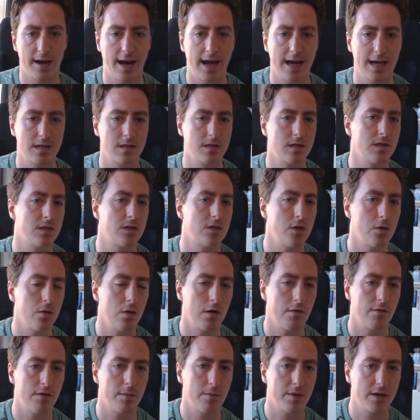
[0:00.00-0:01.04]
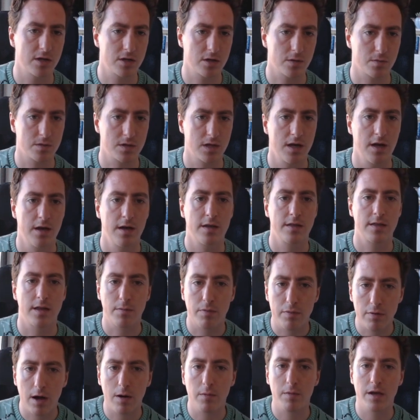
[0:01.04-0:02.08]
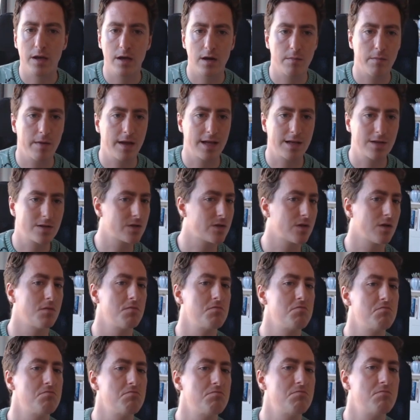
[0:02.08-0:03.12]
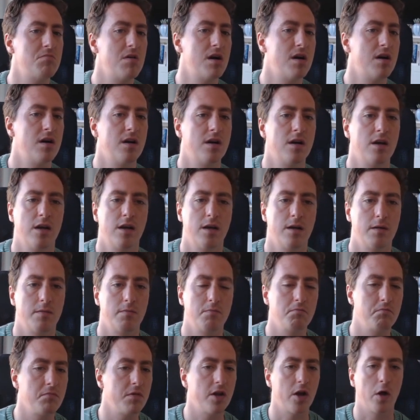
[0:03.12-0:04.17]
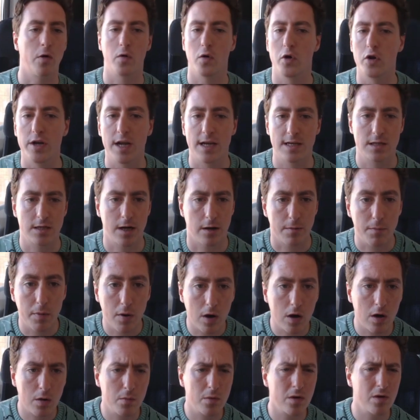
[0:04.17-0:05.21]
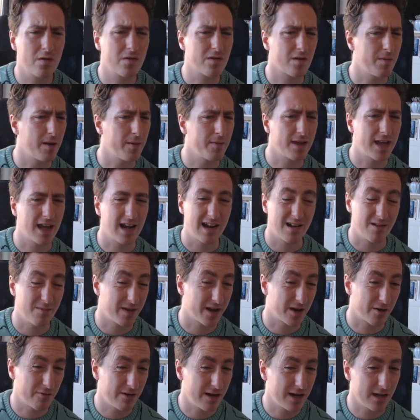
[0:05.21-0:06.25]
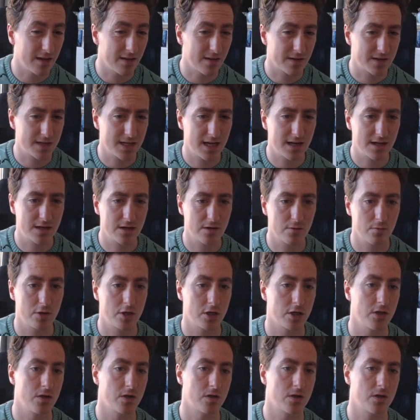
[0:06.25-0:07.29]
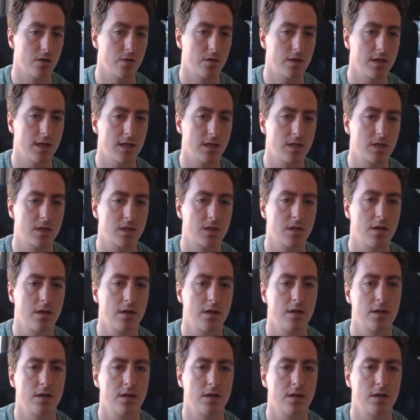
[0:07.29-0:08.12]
has these two lovely bishops. They're probably going to make some, you know, unnecessary pawn moves, or maybe get a little bit greedy in the center, which you can just do this.